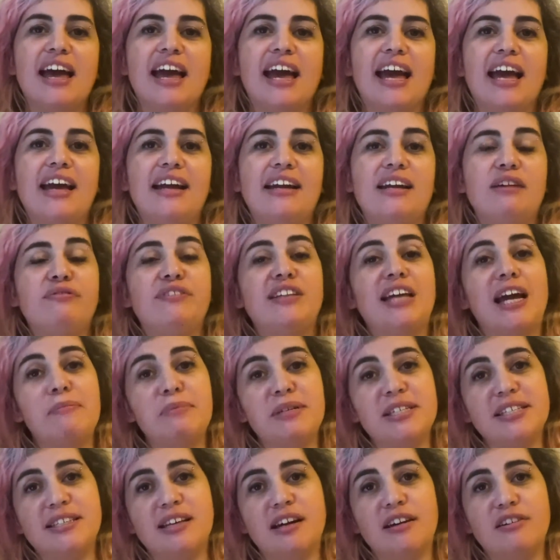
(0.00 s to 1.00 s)
And if type
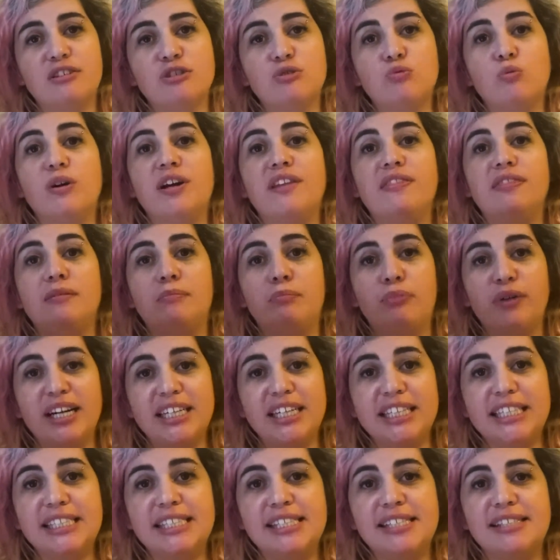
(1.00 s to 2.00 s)
designers want the
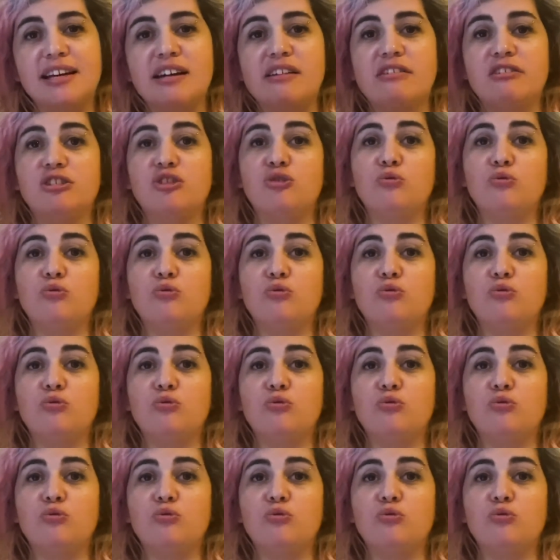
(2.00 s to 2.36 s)
branding designers